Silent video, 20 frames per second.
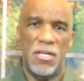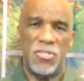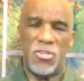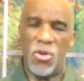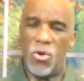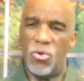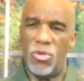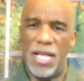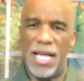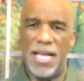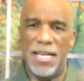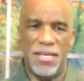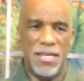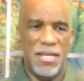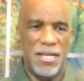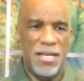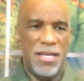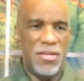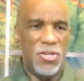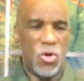Don't let
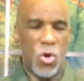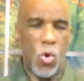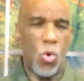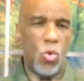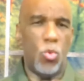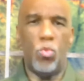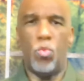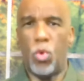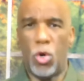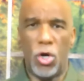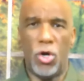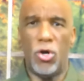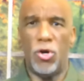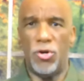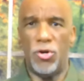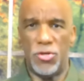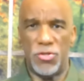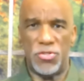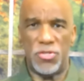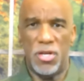your own
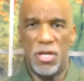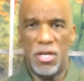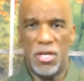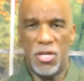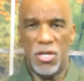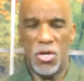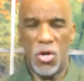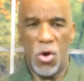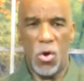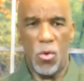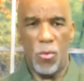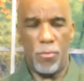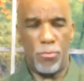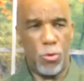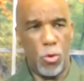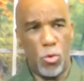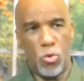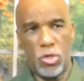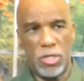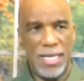words, you know,
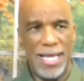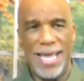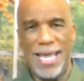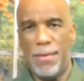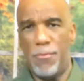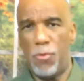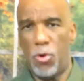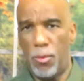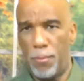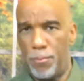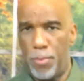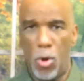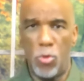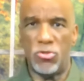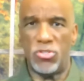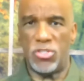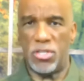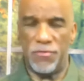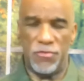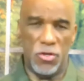proclaim or
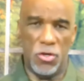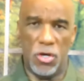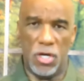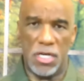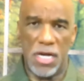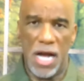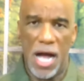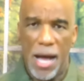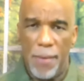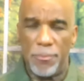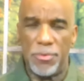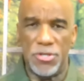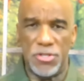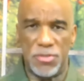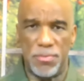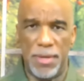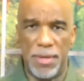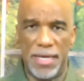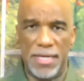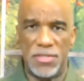boast of your
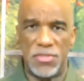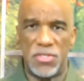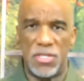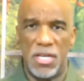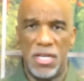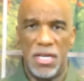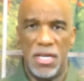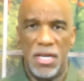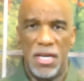accomplishments.